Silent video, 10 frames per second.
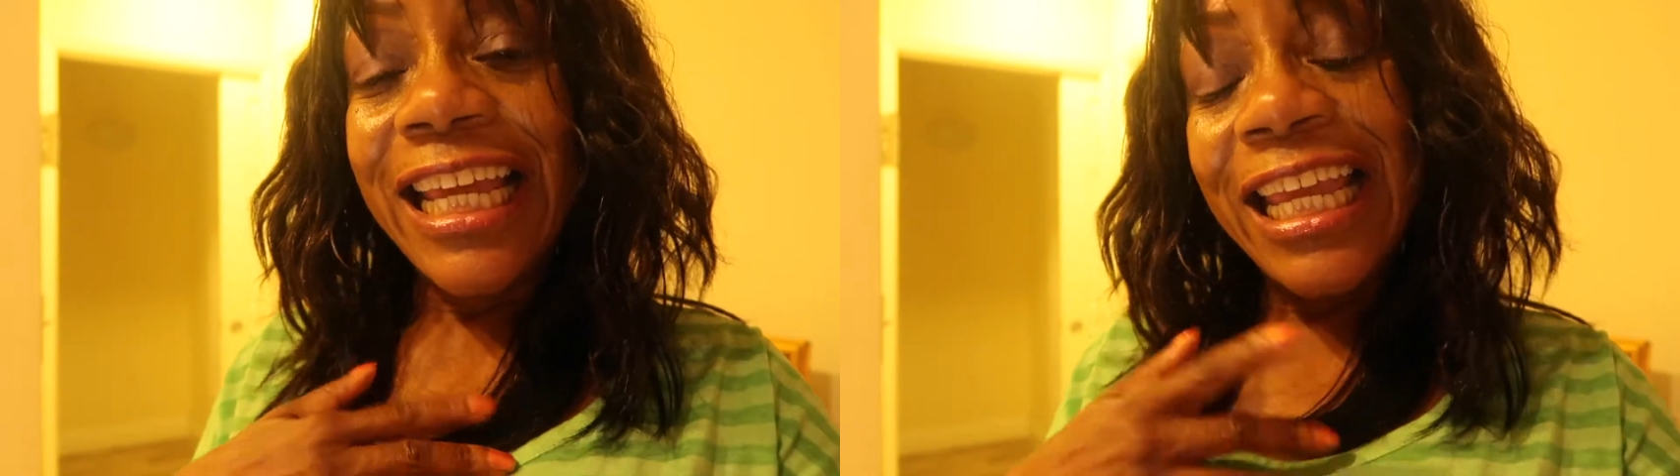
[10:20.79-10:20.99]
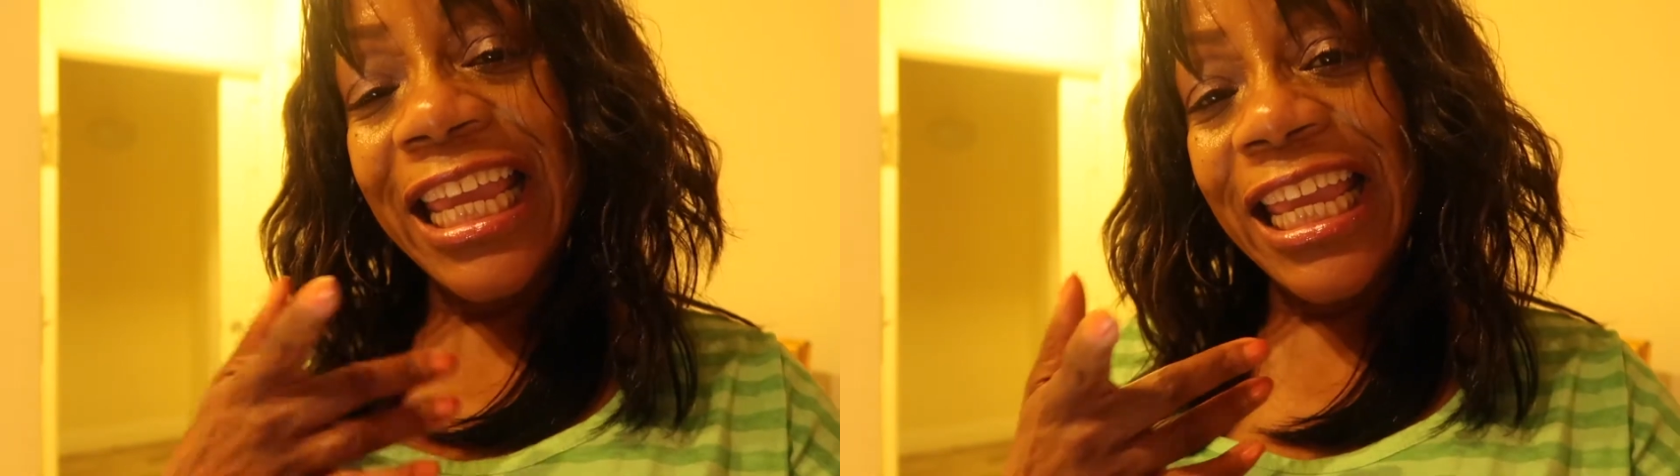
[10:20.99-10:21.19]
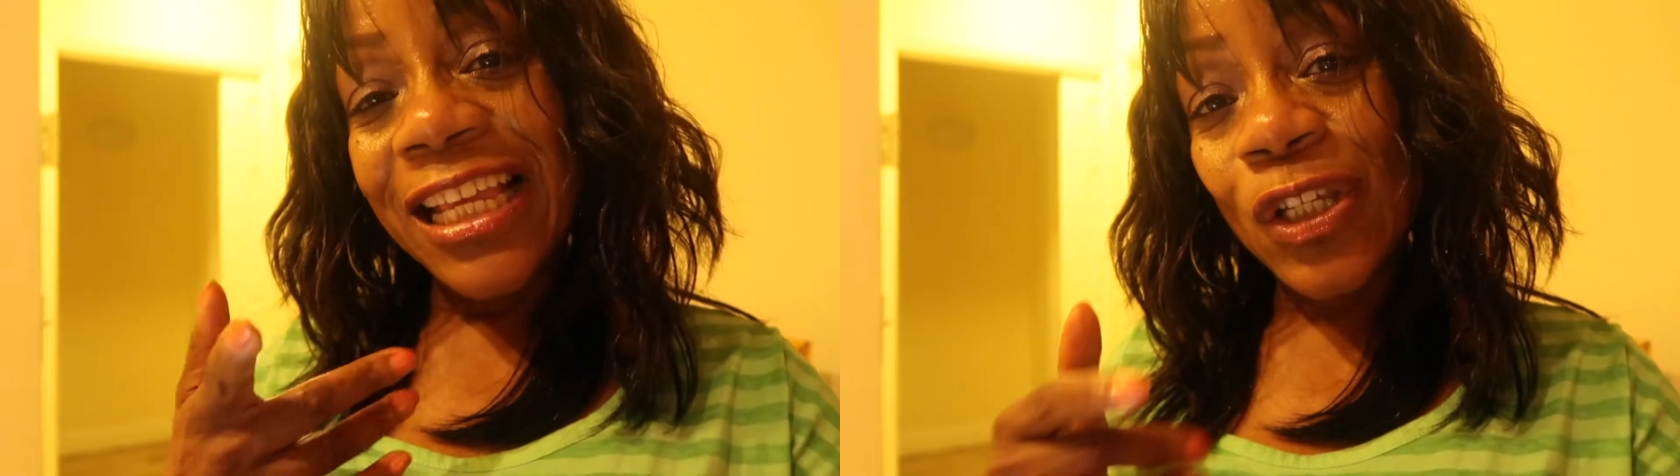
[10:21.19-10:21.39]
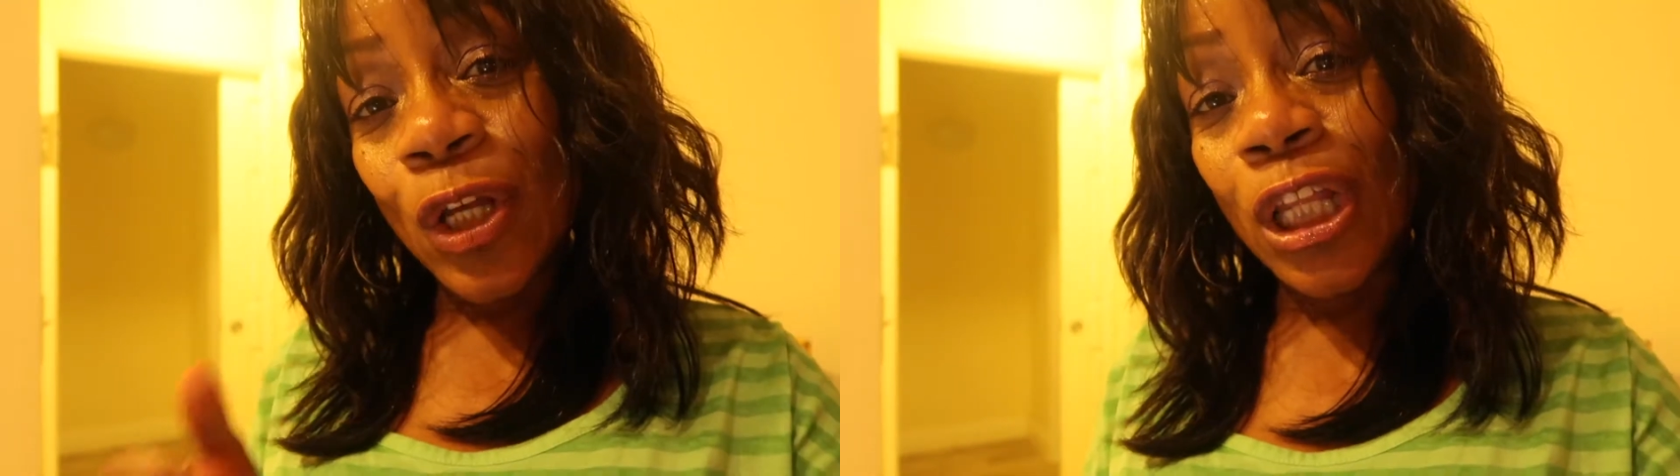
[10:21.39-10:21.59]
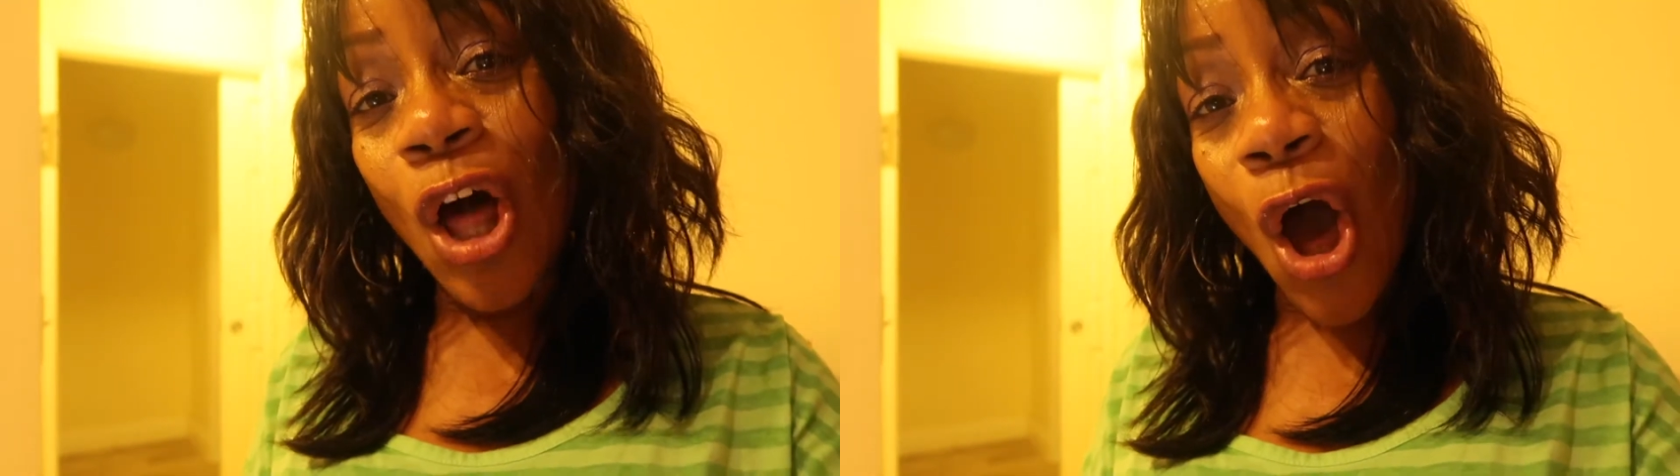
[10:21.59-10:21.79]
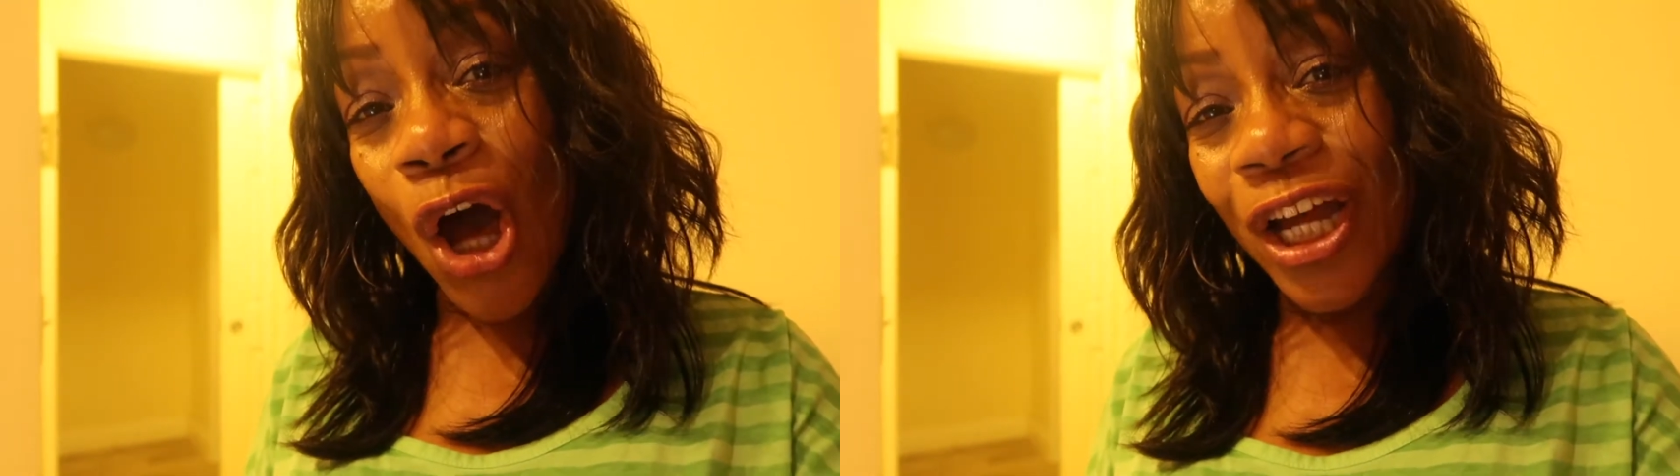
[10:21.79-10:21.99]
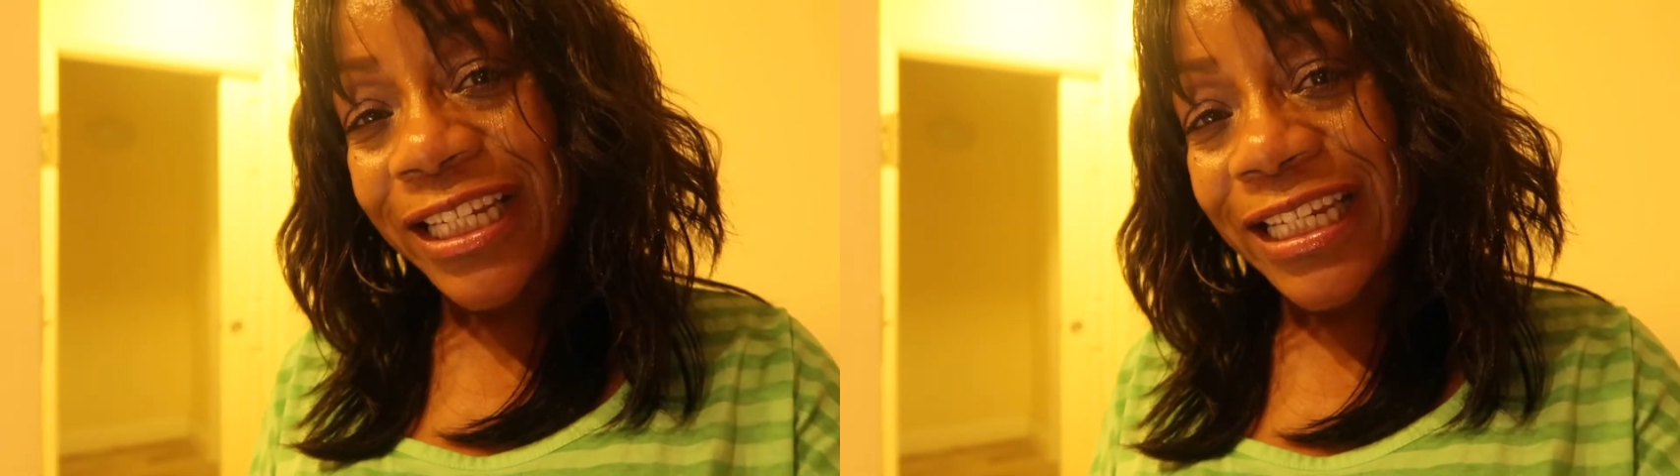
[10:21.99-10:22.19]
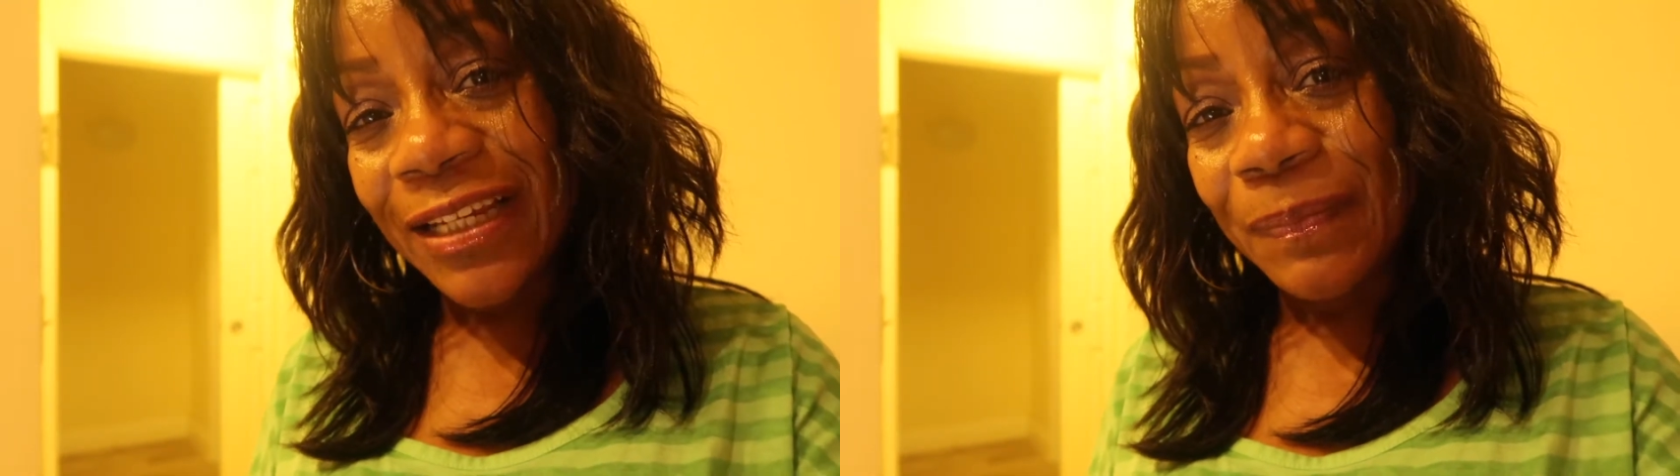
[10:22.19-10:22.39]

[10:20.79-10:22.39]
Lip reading: He is Claude.